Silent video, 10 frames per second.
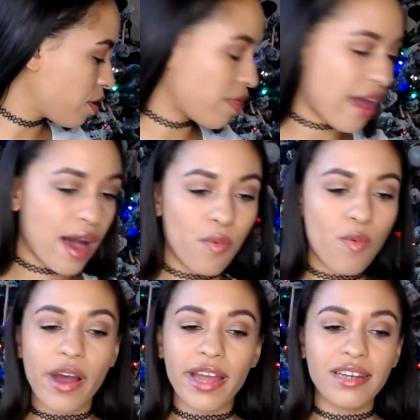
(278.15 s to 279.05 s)
that
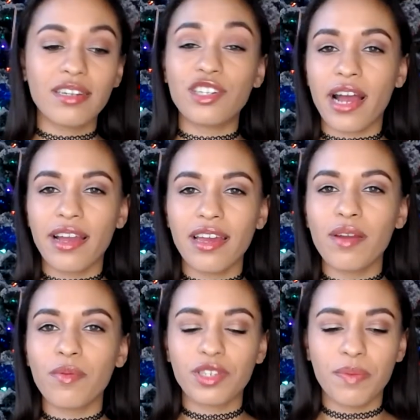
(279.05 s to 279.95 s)
white jacket
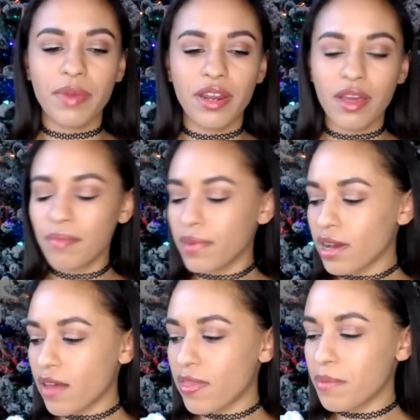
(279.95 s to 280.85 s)
was a medium.
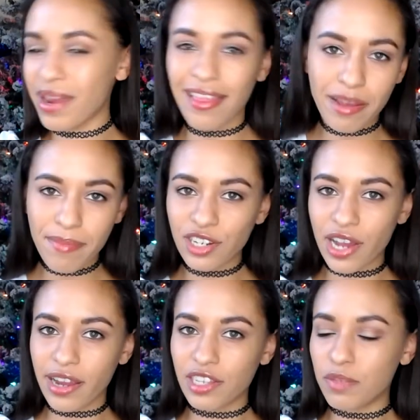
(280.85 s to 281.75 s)
Got that in me. I like my
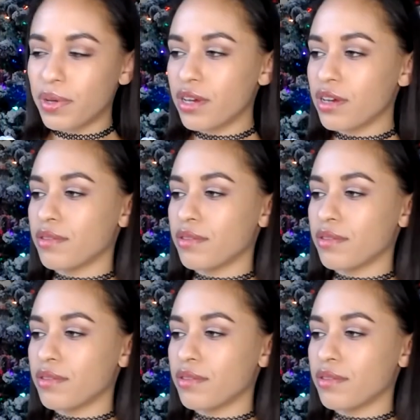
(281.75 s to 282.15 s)
jackets big.